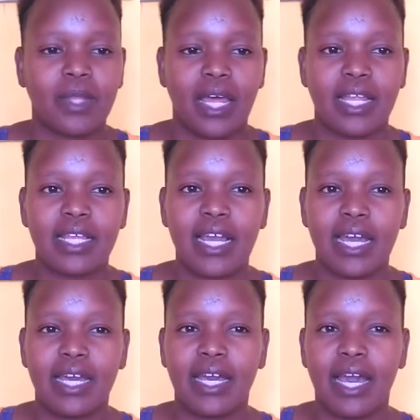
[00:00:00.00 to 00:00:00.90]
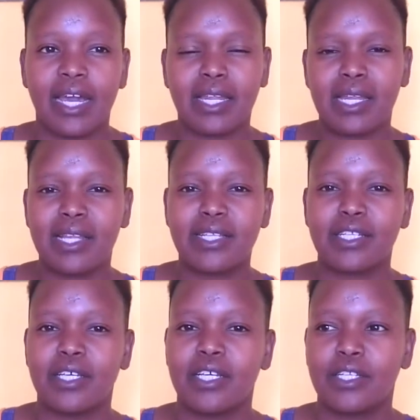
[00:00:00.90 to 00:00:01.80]
And I think I credit
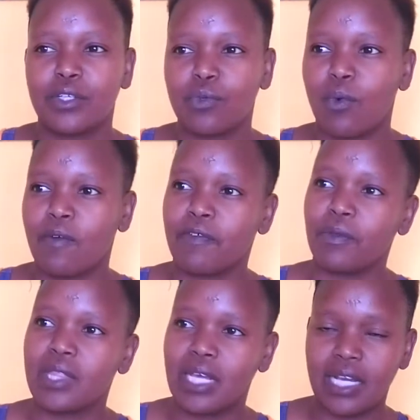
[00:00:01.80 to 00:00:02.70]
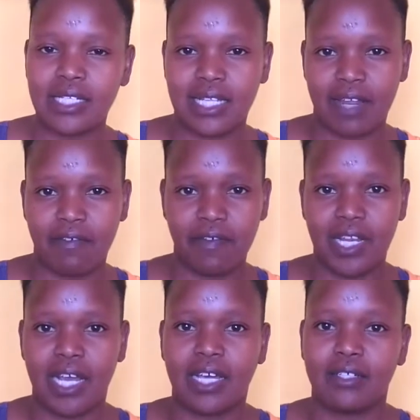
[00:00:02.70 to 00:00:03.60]
it to a few things that I
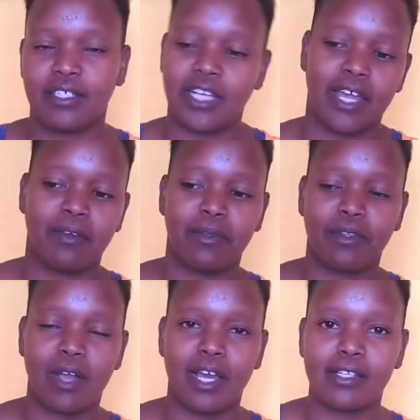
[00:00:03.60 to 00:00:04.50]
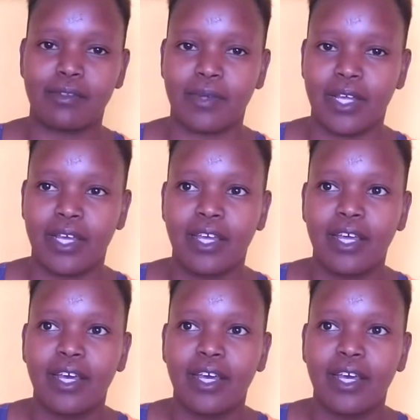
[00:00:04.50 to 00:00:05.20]
feel like I'm sharing with you guys today.